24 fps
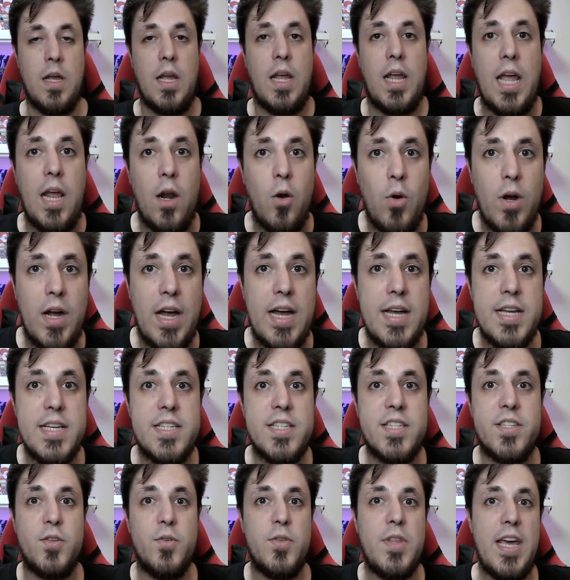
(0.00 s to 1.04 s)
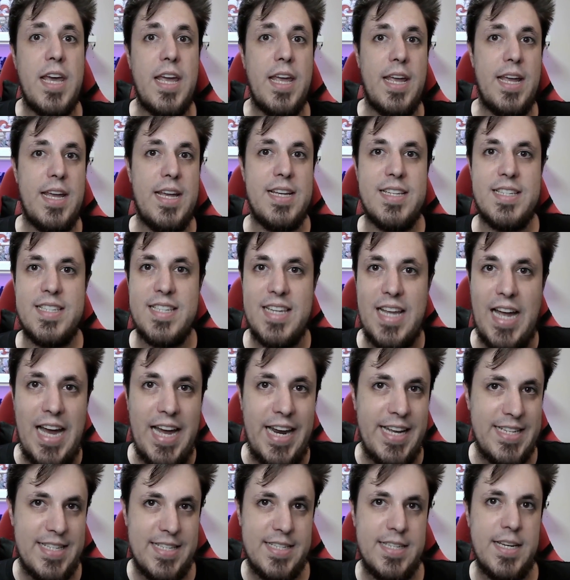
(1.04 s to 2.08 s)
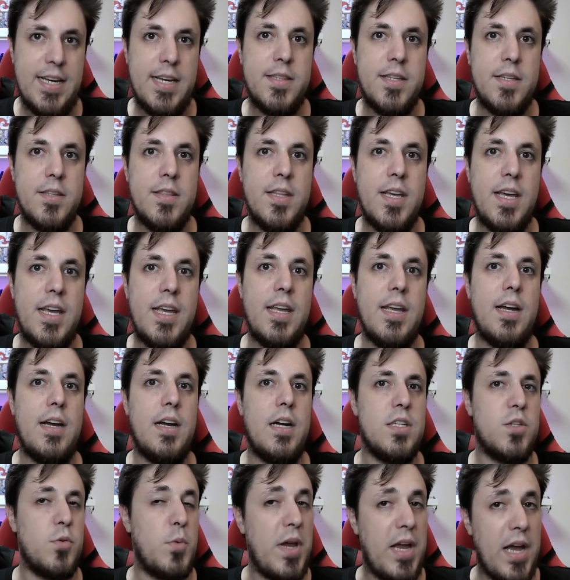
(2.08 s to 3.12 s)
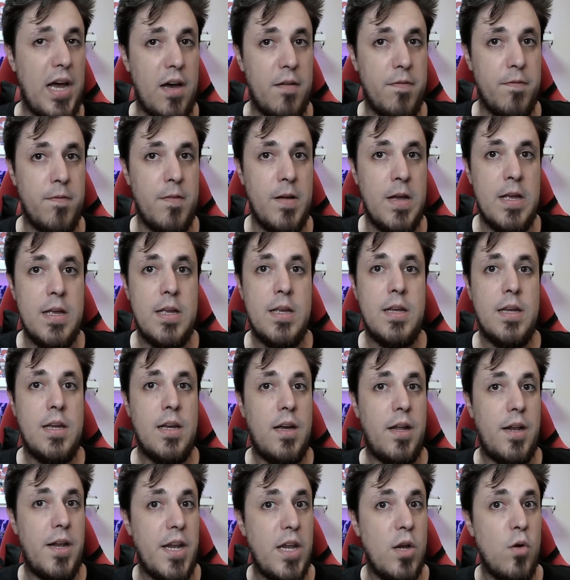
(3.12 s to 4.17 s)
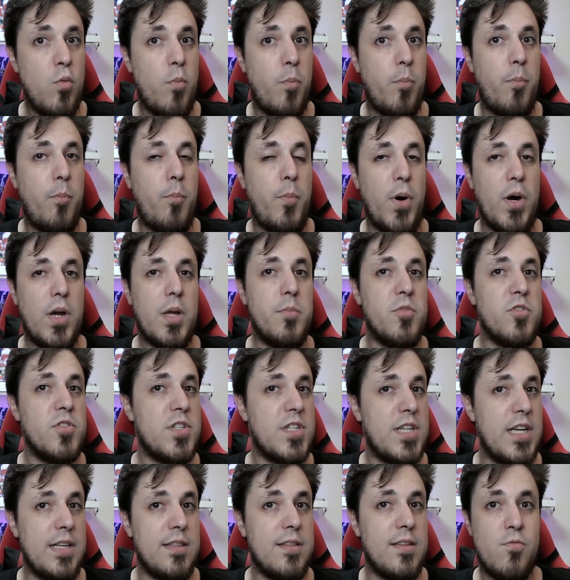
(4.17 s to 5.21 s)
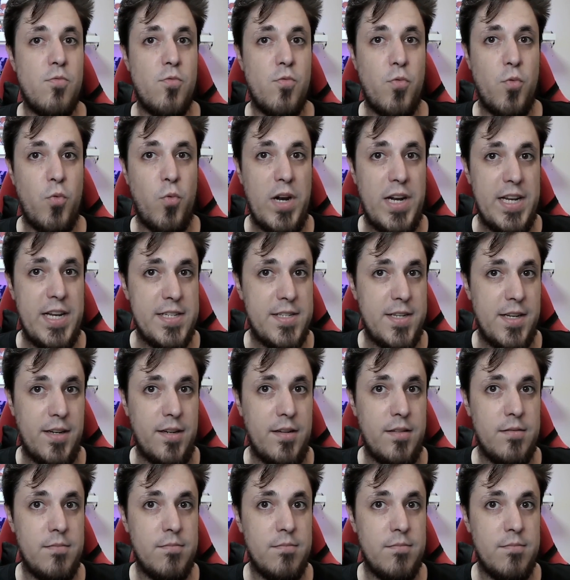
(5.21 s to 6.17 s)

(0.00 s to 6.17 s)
Hello guys, today is an exciting day as we have a new Pokemon set releasing.